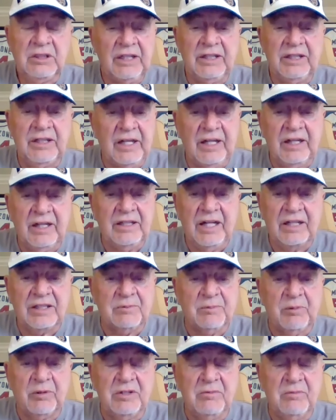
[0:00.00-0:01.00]
And and
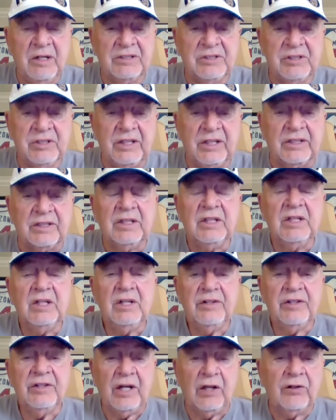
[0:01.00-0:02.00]
that's pretty much it.
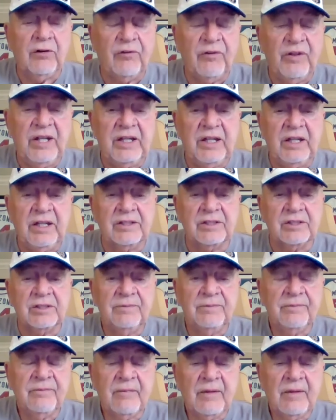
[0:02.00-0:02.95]
The other thing is